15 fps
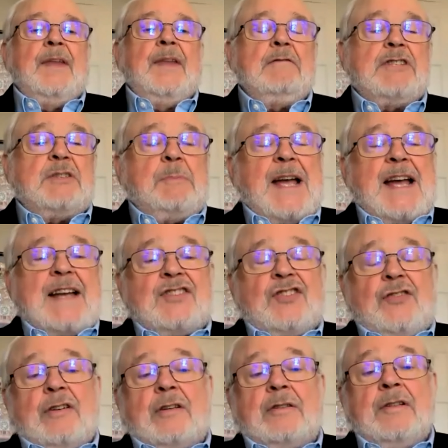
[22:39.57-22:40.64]
it was
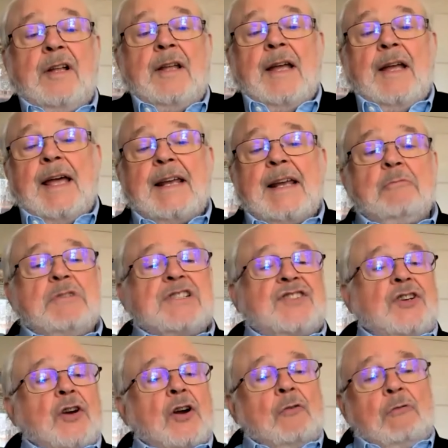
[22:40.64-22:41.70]
pastoral, and it
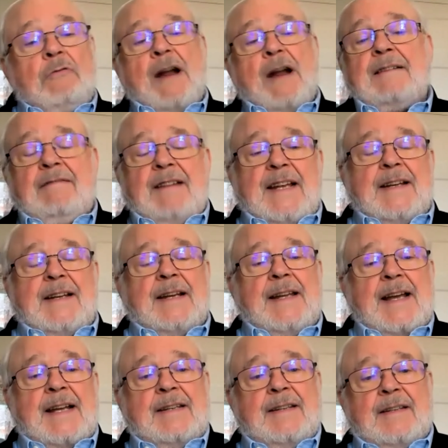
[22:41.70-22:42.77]
was directly
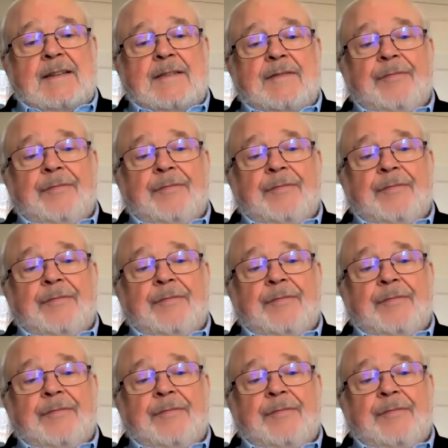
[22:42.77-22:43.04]
connected